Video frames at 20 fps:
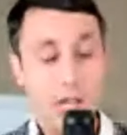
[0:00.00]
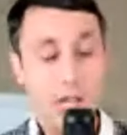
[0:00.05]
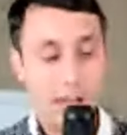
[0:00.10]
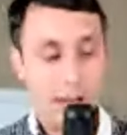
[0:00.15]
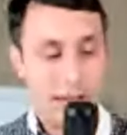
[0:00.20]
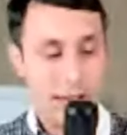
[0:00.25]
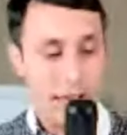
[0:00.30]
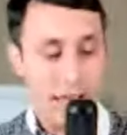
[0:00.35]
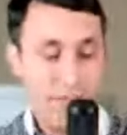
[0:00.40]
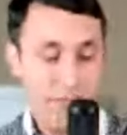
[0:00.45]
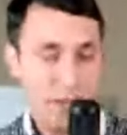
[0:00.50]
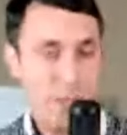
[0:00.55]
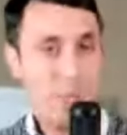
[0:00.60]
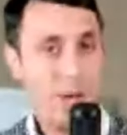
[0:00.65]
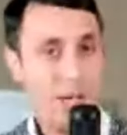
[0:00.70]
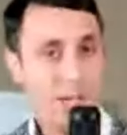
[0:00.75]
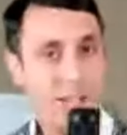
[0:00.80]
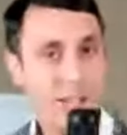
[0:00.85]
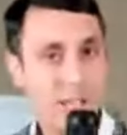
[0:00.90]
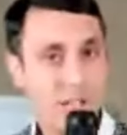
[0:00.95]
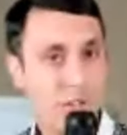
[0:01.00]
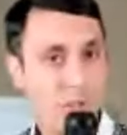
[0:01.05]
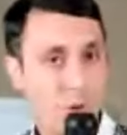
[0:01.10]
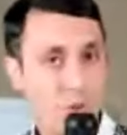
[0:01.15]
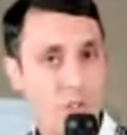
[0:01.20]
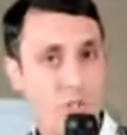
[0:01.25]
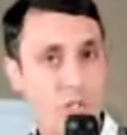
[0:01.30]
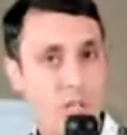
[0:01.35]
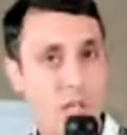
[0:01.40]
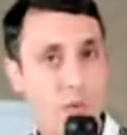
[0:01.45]
and every monday and
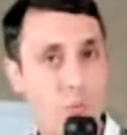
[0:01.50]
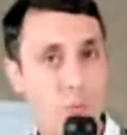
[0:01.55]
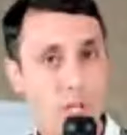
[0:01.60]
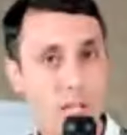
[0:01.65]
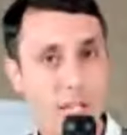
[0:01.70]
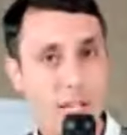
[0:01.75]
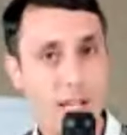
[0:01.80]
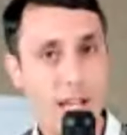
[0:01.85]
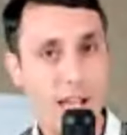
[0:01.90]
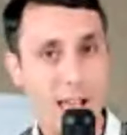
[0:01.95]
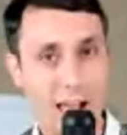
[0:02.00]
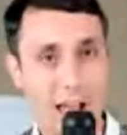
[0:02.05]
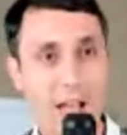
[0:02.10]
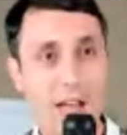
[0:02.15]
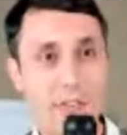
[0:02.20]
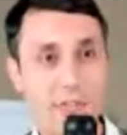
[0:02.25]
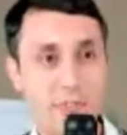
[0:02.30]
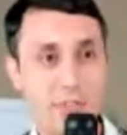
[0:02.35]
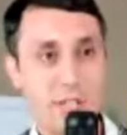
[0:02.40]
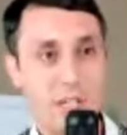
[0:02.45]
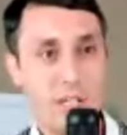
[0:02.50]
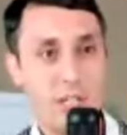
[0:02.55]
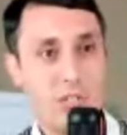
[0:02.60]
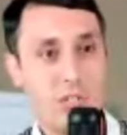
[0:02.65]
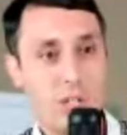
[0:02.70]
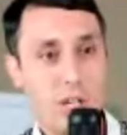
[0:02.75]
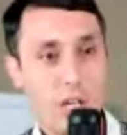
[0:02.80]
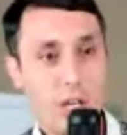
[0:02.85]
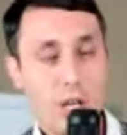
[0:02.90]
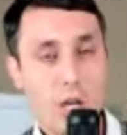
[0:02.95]
thursday we have
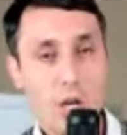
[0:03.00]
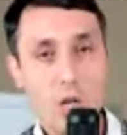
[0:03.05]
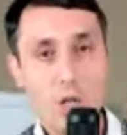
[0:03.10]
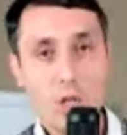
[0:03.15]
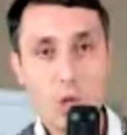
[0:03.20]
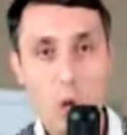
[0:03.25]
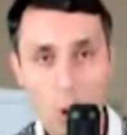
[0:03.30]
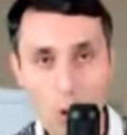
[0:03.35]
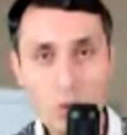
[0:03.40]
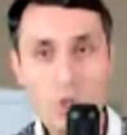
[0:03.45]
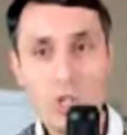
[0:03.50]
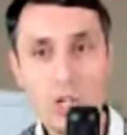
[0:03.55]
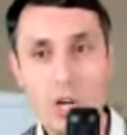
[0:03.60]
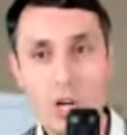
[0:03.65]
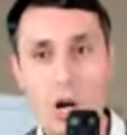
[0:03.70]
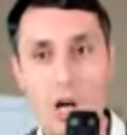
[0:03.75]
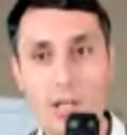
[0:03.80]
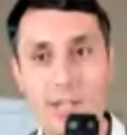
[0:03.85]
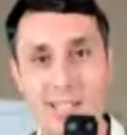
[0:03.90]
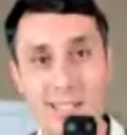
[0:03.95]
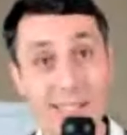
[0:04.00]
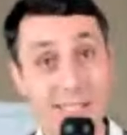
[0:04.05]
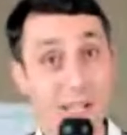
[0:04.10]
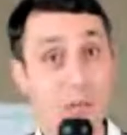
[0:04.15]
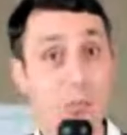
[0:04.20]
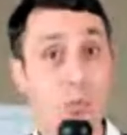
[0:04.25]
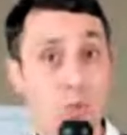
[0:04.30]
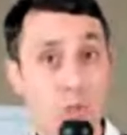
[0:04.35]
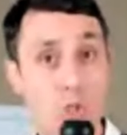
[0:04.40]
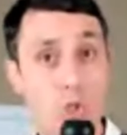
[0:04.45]
this coaching calls and then
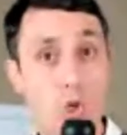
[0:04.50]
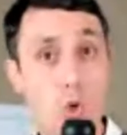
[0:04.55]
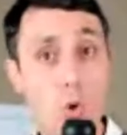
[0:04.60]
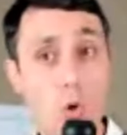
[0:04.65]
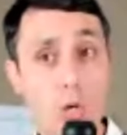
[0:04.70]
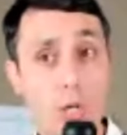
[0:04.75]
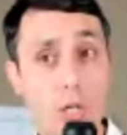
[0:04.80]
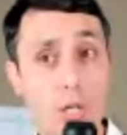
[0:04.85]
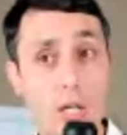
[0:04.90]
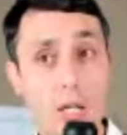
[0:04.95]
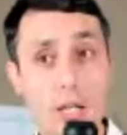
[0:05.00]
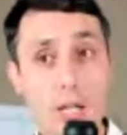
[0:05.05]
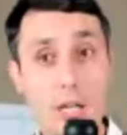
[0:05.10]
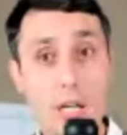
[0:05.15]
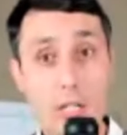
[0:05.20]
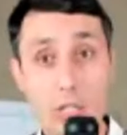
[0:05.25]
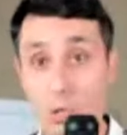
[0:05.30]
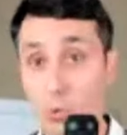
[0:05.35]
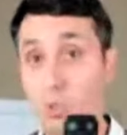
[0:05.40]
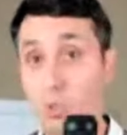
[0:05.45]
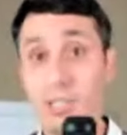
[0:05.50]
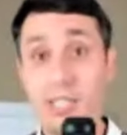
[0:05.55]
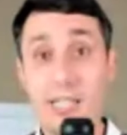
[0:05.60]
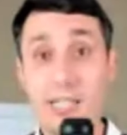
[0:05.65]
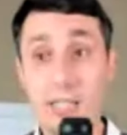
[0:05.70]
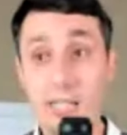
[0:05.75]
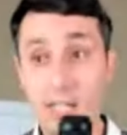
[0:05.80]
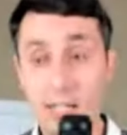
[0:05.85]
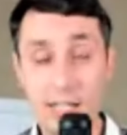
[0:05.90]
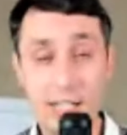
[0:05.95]
they will join and they will
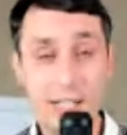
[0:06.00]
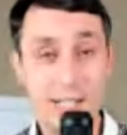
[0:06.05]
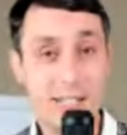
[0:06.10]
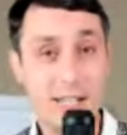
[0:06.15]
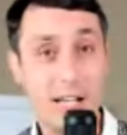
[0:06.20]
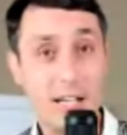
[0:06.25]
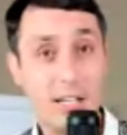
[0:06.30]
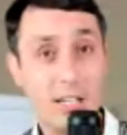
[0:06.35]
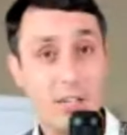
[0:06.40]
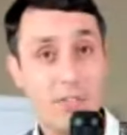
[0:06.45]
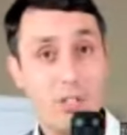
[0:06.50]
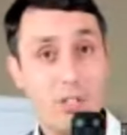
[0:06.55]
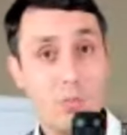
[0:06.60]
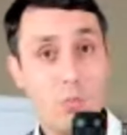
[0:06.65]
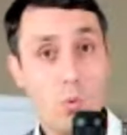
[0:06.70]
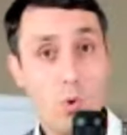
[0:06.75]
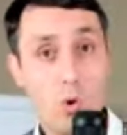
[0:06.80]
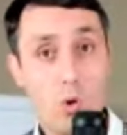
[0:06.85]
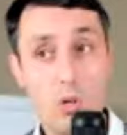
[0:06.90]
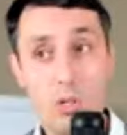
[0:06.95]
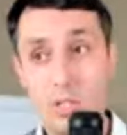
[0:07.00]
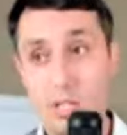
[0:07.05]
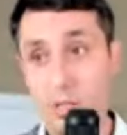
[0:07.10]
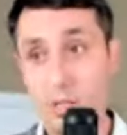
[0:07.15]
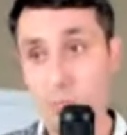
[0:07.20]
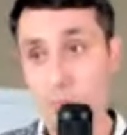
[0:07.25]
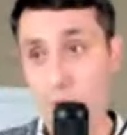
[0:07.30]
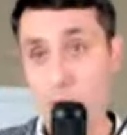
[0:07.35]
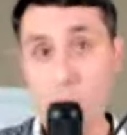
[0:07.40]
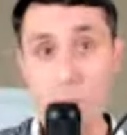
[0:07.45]
get excited even more
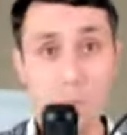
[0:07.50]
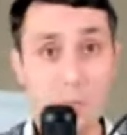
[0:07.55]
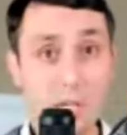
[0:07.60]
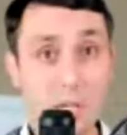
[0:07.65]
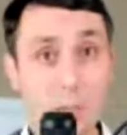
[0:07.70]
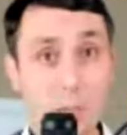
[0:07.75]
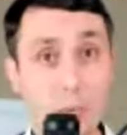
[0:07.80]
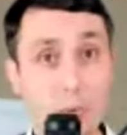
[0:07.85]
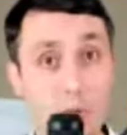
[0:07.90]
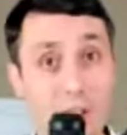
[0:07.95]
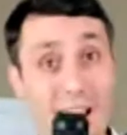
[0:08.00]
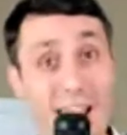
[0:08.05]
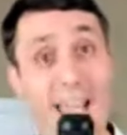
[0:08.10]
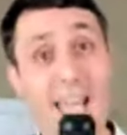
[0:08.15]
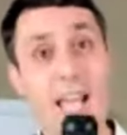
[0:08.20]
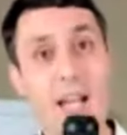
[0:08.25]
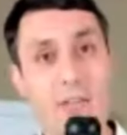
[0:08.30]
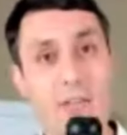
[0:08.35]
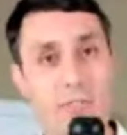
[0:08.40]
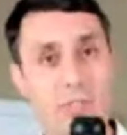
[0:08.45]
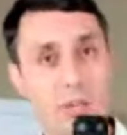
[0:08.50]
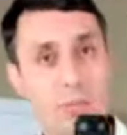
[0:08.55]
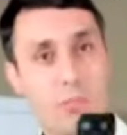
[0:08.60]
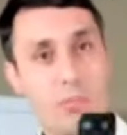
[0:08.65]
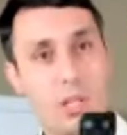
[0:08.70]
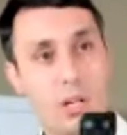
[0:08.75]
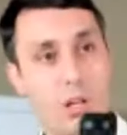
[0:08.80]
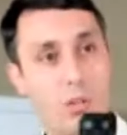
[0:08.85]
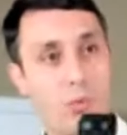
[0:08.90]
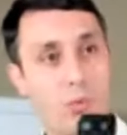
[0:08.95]
that you know people ahead of
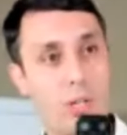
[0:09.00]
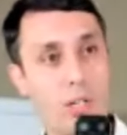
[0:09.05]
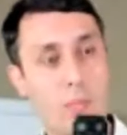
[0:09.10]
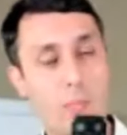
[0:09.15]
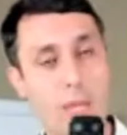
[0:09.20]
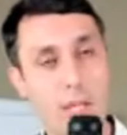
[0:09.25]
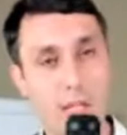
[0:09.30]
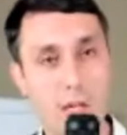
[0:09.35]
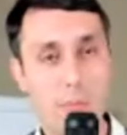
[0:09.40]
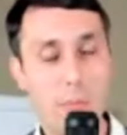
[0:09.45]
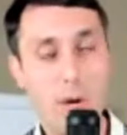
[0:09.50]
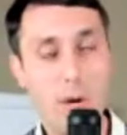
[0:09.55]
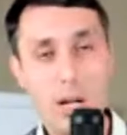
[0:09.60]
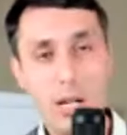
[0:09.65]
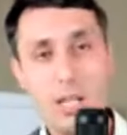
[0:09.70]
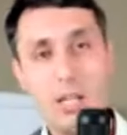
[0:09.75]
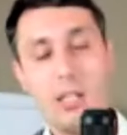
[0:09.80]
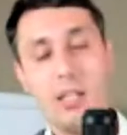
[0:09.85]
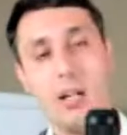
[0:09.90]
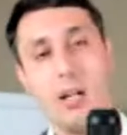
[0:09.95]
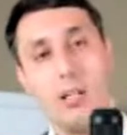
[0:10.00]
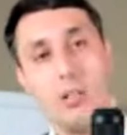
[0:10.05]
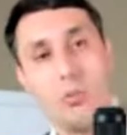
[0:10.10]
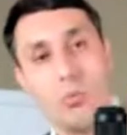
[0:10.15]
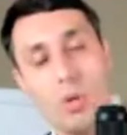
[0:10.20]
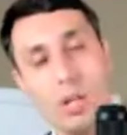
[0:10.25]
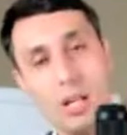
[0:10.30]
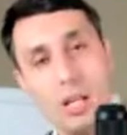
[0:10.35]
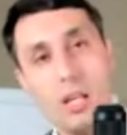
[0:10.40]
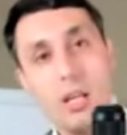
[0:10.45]
them they're already making money they're
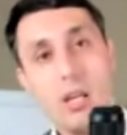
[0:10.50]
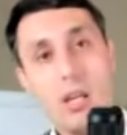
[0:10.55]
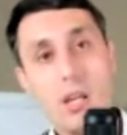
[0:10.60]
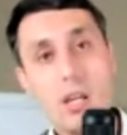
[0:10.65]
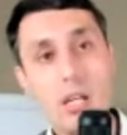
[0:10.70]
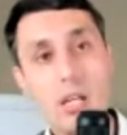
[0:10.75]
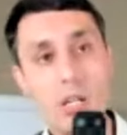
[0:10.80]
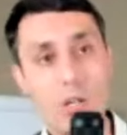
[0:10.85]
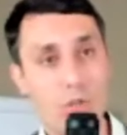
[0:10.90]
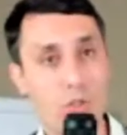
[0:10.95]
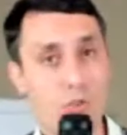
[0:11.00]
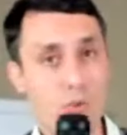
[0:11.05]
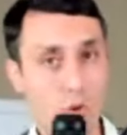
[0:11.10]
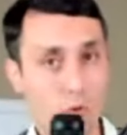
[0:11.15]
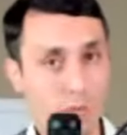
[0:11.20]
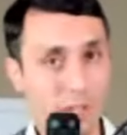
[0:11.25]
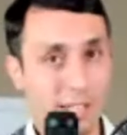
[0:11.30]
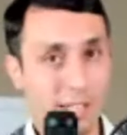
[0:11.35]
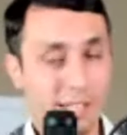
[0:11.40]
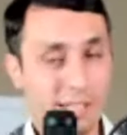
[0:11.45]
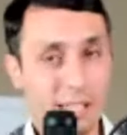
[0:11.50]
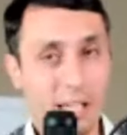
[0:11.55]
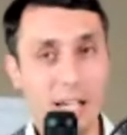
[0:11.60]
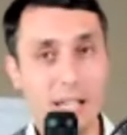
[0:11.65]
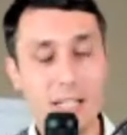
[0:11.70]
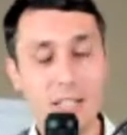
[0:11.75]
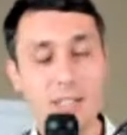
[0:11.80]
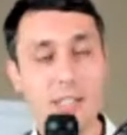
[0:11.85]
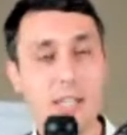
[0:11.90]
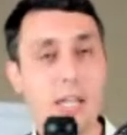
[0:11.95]
already you know serving
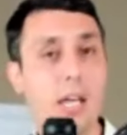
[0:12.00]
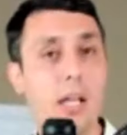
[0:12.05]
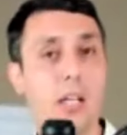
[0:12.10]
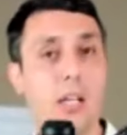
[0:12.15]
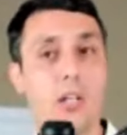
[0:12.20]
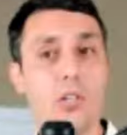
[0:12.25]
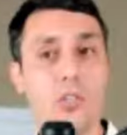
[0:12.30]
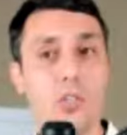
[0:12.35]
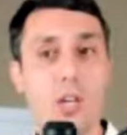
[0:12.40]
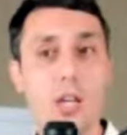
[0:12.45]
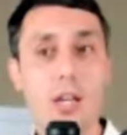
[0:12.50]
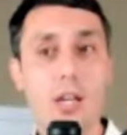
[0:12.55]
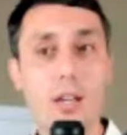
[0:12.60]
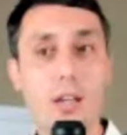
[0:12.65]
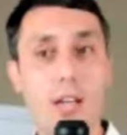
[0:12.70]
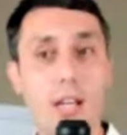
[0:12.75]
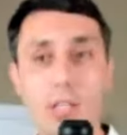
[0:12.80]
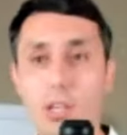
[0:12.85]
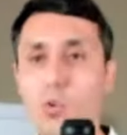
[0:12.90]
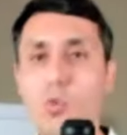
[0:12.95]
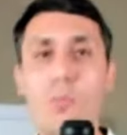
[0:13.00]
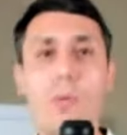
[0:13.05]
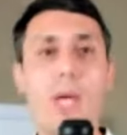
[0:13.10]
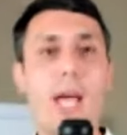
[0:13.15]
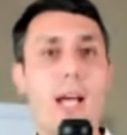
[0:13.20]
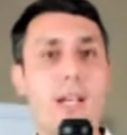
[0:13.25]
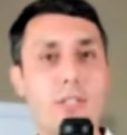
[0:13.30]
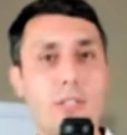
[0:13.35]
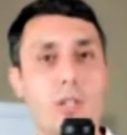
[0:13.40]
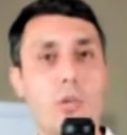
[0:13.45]
clients carriers and they will
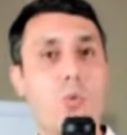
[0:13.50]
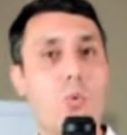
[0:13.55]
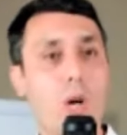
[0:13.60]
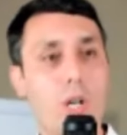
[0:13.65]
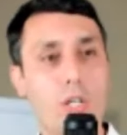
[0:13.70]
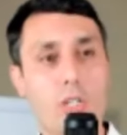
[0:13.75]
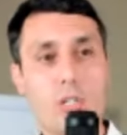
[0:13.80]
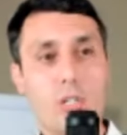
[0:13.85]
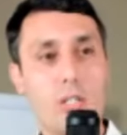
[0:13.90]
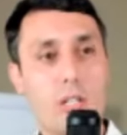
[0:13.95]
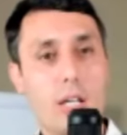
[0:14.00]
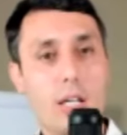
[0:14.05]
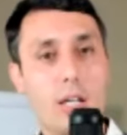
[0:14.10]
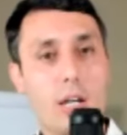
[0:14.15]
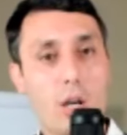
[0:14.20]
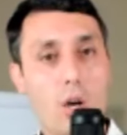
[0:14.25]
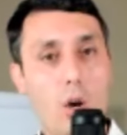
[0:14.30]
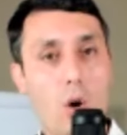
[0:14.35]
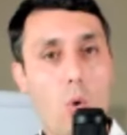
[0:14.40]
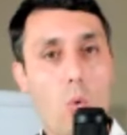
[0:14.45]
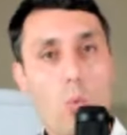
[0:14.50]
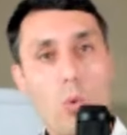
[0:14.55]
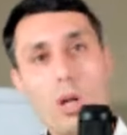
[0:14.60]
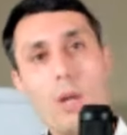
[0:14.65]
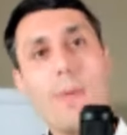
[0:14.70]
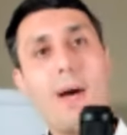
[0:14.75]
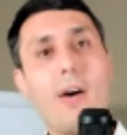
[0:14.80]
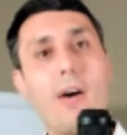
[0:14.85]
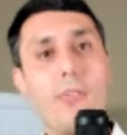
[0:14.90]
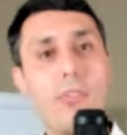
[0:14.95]
be asking questions like
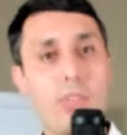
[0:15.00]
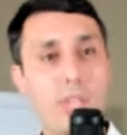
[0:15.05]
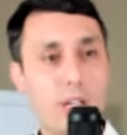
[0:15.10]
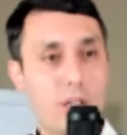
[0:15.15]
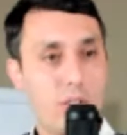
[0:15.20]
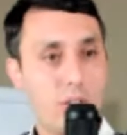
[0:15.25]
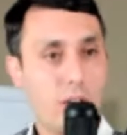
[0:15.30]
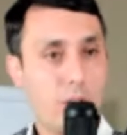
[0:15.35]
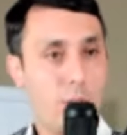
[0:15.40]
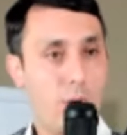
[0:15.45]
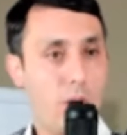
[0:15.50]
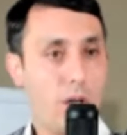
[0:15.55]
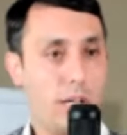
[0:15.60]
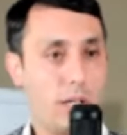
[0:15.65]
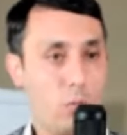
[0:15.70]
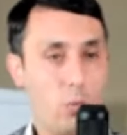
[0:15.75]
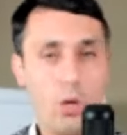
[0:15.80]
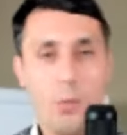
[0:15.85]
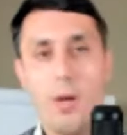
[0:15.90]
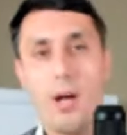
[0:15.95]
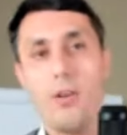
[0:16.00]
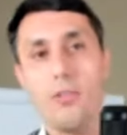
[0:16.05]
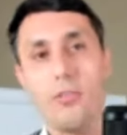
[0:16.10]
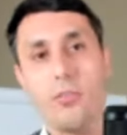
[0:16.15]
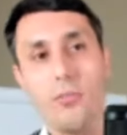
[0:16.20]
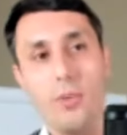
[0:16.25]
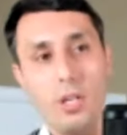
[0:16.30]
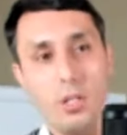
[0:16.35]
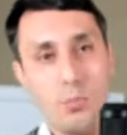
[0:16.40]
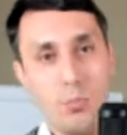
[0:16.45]
what about this in marketing what
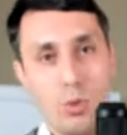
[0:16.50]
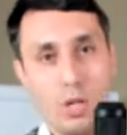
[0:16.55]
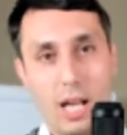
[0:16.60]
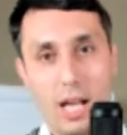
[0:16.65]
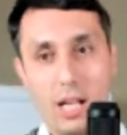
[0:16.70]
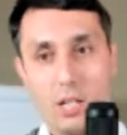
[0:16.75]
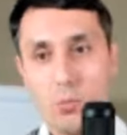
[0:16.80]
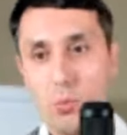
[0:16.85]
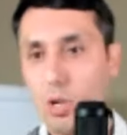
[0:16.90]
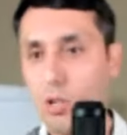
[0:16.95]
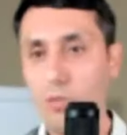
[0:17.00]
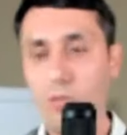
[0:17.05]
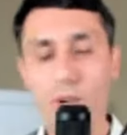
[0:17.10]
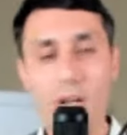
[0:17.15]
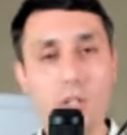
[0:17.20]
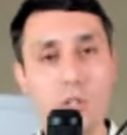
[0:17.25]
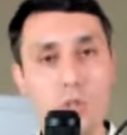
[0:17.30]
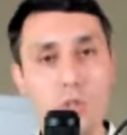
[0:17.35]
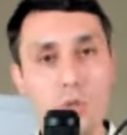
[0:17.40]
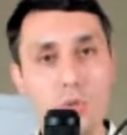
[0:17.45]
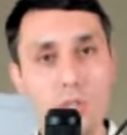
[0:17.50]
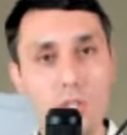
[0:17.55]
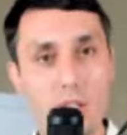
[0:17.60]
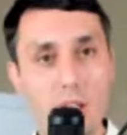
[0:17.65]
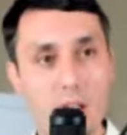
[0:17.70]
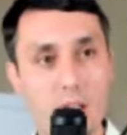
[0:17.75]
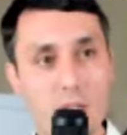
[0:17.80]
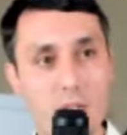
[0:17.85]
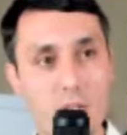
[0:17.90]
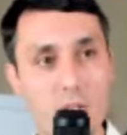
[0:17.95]
about facebook ads what if i do
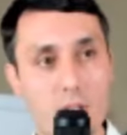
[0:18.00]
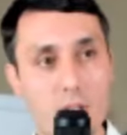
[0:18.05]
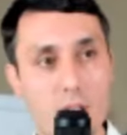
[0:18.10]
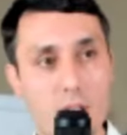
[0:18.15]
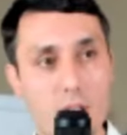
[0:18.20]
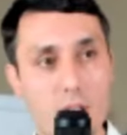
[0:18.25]
this